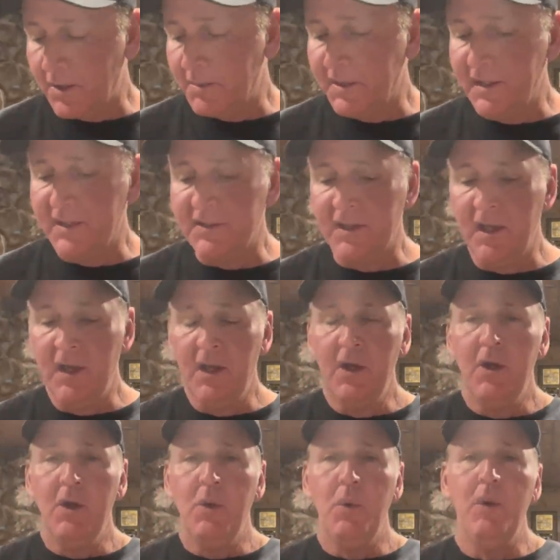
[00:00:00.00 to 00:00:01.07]
Because
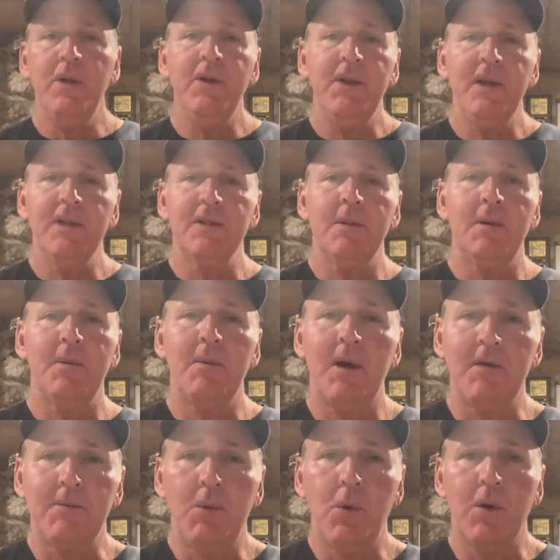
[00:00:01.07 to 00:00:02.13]
one of the things
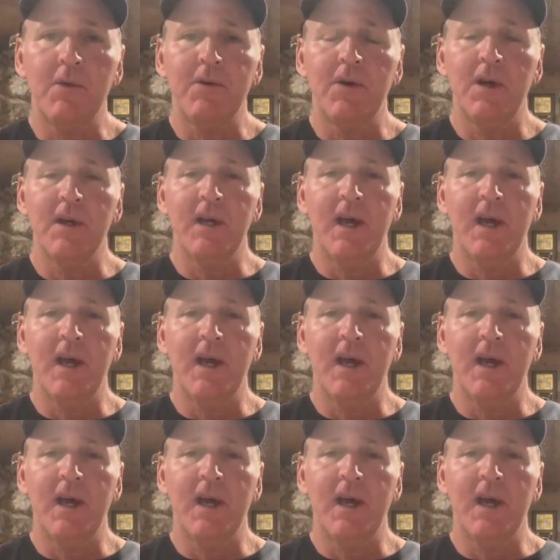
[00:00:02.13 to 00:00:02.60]
about pork frog,